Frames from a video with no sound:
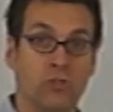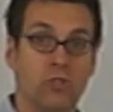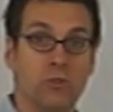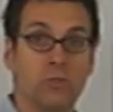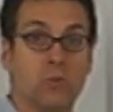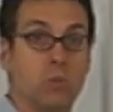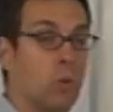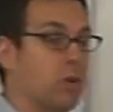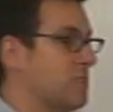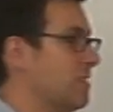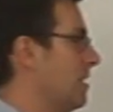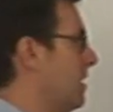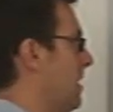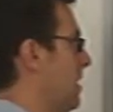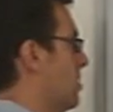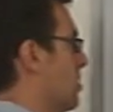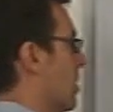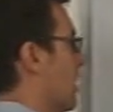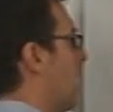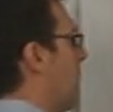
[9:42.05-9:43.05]
juice was in
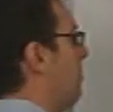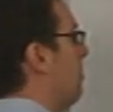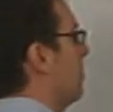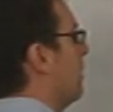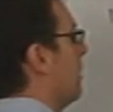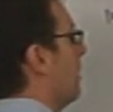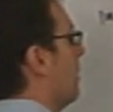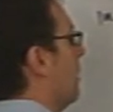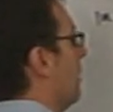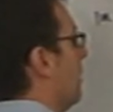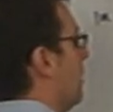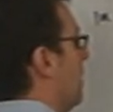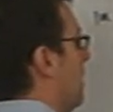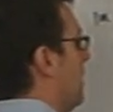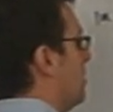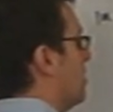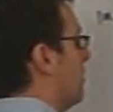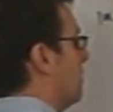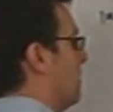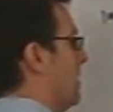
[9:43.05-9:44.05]
each cup.
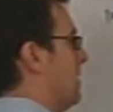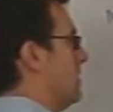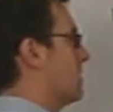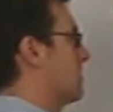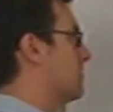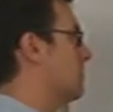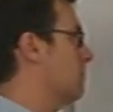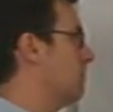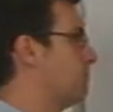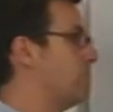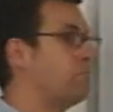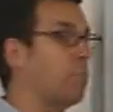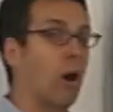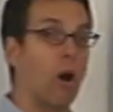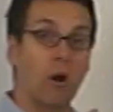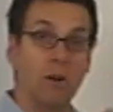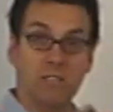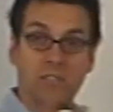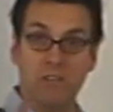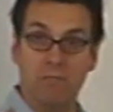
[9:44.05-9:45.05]
Each of these
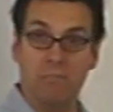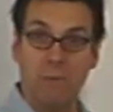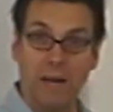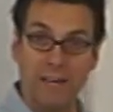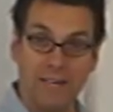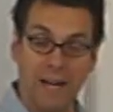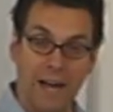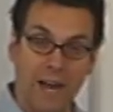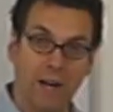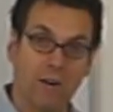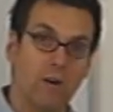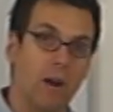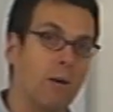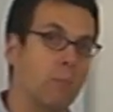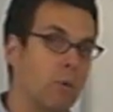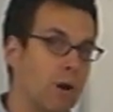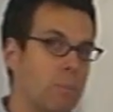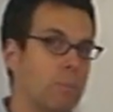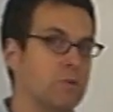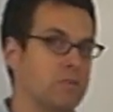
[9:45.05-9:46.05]
parts of my
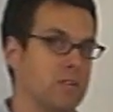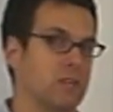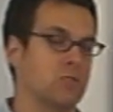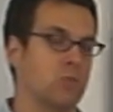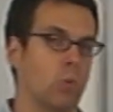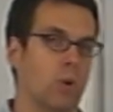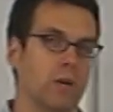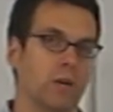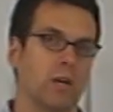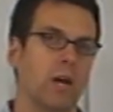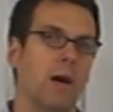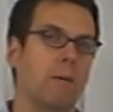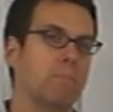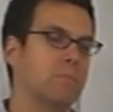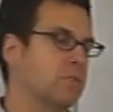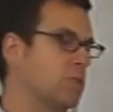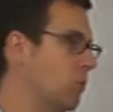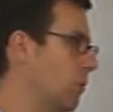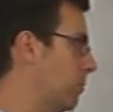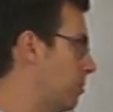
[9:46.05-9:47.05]
diagram represents 1 cup,
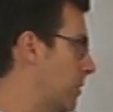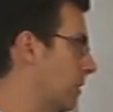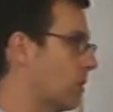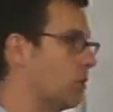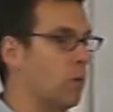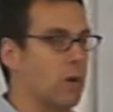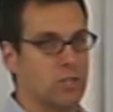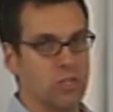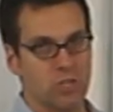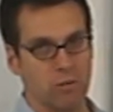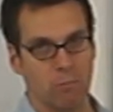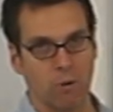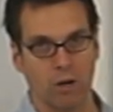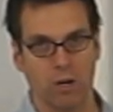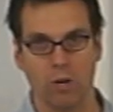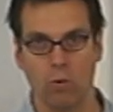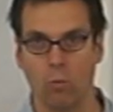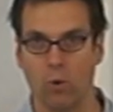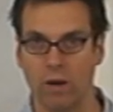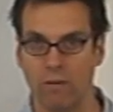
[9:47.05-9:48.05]
so we put a question mark
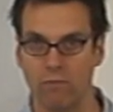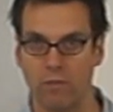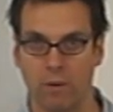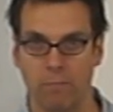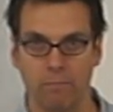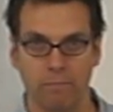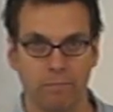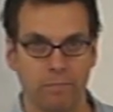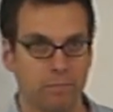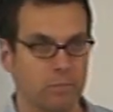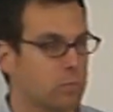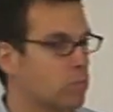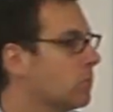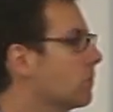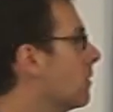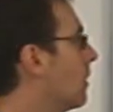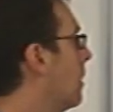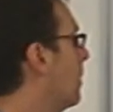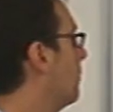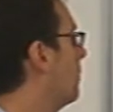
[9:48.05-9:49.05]
in one of
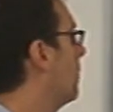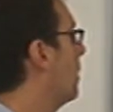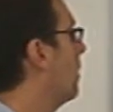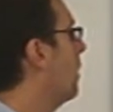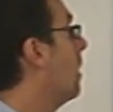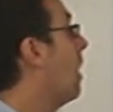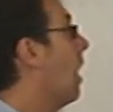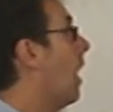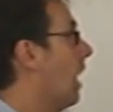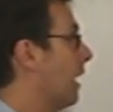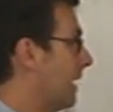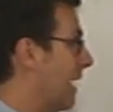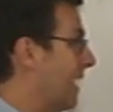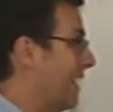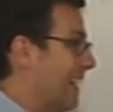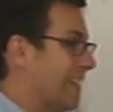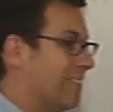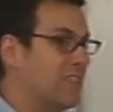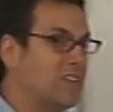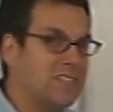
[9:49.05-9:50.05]
them.
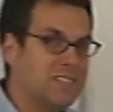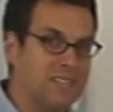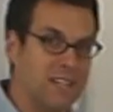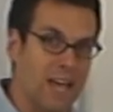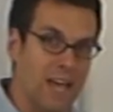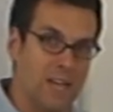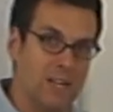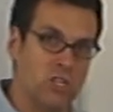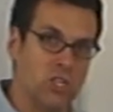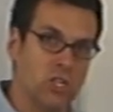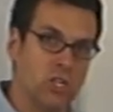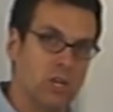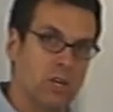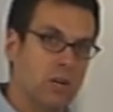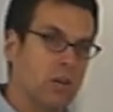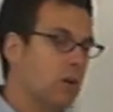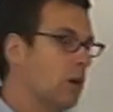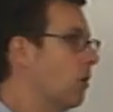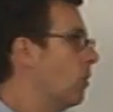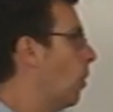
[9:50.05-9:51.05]
Again, at this stage,
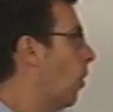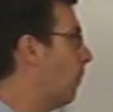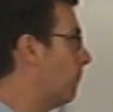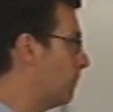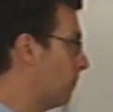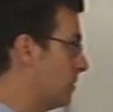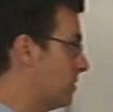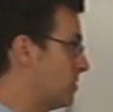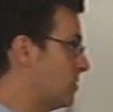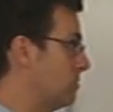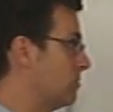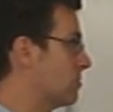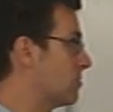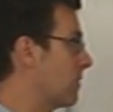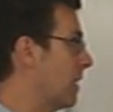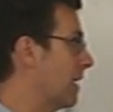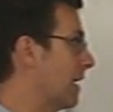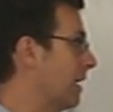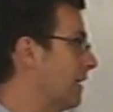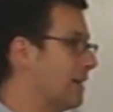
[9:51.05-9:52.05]
hopefully students
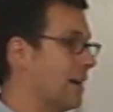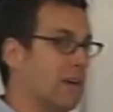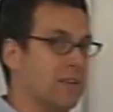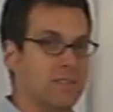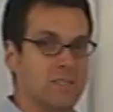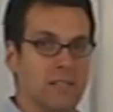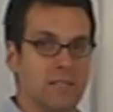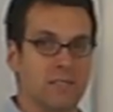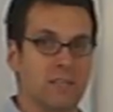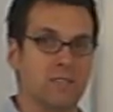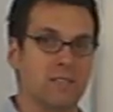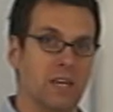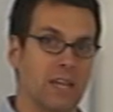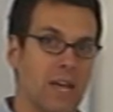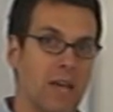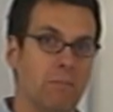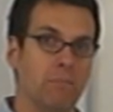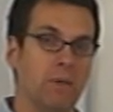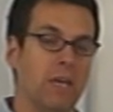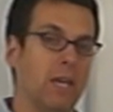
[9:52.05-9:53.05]
recognize this as,
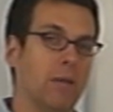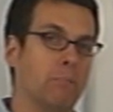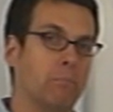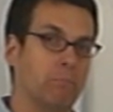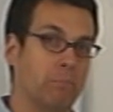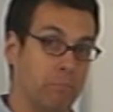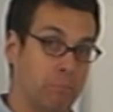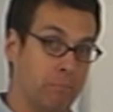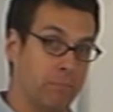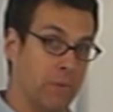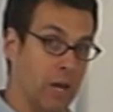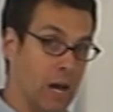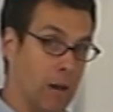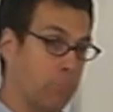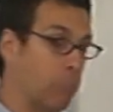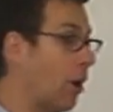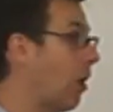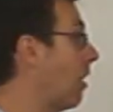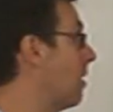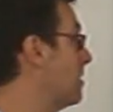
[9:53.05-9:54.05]
again, being
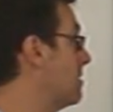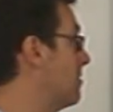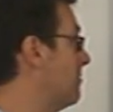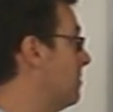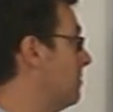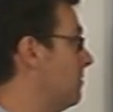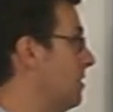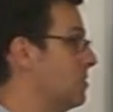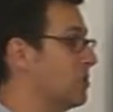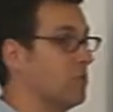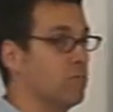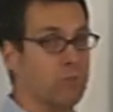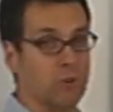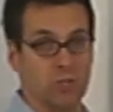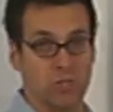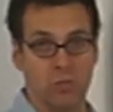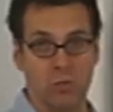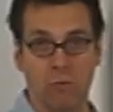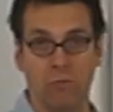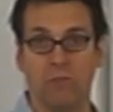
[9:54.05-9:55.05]
partitive division for
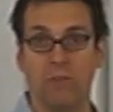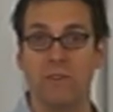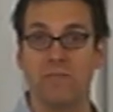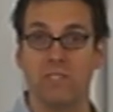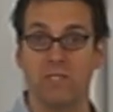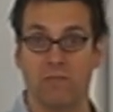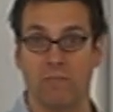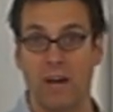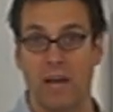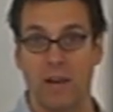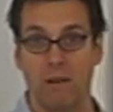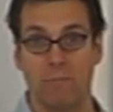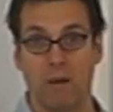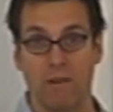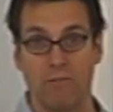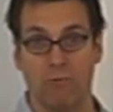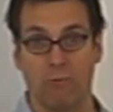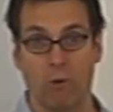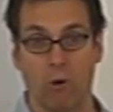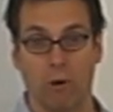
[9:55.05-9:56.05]
2/5 divided by
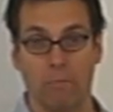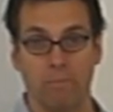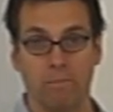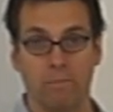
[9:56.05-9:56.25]
4.